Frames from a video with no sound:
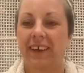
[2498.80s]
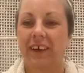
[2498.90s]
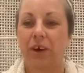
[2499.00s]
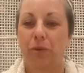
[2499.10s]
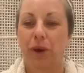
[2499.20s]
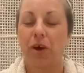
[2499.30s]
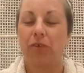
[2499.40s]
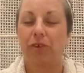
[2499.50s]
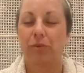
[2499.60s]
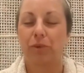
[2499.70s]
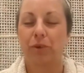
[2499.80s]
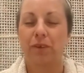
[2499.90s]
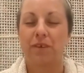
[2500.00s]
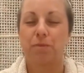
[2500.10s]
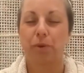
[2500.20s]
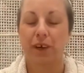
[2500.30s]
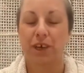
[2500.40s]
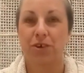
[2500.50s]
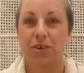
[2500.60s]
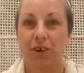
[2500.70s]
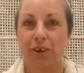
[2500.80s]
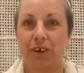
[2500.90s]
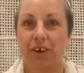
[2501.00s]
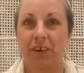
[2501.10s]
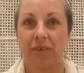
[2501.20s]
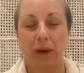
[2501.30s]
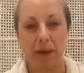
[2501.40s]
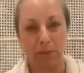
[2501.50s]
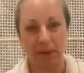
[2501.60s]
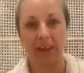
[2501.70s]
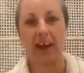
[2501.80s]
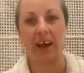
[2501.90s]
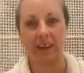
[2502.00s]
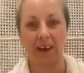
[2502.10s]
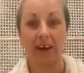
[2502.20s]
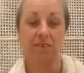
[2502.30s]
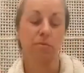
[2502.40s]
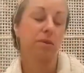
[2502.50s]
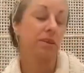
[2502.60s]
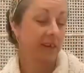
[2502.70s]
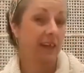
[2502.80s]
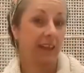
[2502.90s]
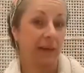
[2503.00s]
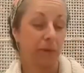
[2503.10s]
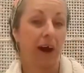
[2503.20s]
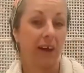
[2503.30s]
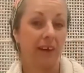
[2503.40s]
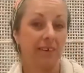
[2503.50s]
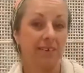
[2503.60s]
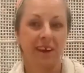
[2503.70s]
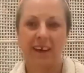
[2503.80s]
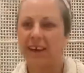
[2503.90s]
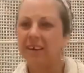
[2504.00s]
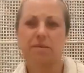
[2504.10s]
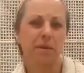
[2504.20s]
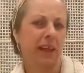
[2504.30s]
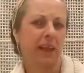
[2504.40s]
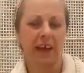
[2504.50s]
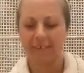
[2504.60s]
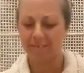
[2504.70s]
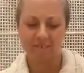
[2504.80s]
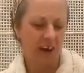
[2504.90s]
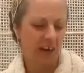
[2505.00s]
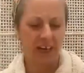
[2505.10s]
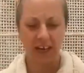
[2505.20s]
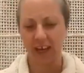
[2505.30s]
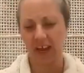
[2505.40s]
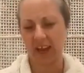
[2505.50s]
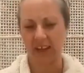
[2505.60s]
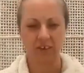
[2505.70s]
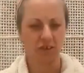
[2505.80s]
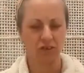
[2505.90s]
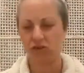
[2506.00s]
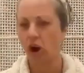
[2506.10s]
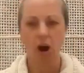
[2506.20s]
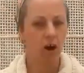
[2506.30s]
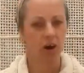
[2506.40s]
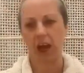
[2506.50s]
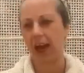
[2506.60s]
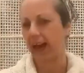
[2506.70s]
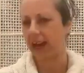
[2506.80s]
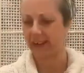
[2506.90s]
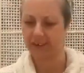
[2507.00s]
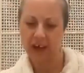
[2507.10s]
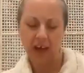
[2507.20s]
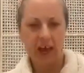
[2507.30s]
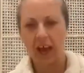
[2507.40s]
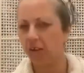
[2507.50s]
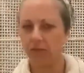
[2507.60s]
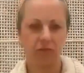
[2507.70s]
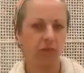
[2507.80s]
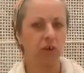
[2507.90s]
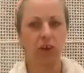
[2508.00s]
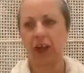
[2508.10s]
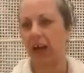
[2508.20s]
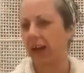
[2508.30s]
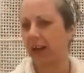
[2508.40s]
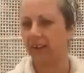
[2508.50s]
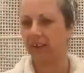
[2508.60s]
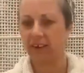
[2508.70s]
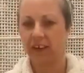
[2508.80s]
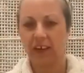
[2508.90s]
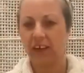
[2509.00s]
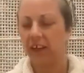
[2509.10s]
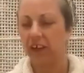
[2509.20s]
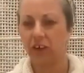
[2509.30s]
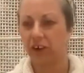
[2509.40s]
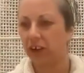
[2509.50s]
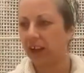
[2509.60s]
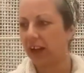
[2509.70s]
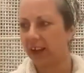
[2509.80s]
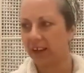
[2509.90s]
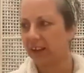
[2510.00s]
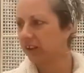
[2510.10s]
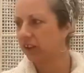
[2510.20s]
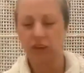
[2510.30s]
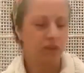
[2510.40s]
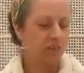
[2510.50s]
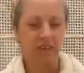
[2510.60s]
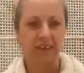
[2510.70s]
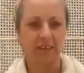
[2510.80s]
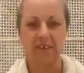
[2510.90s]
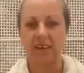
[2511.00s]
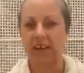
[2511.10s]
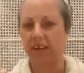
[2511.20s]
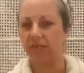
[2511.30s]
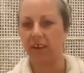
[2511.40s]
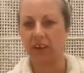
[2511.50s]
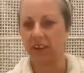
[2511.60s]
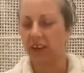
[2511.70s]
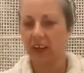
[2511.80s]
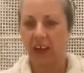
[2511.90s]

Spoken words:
you know, we often put all this pressure on people in our lives, and particularly partners, to be like funny and strong and helpful and, you know, like sensitive and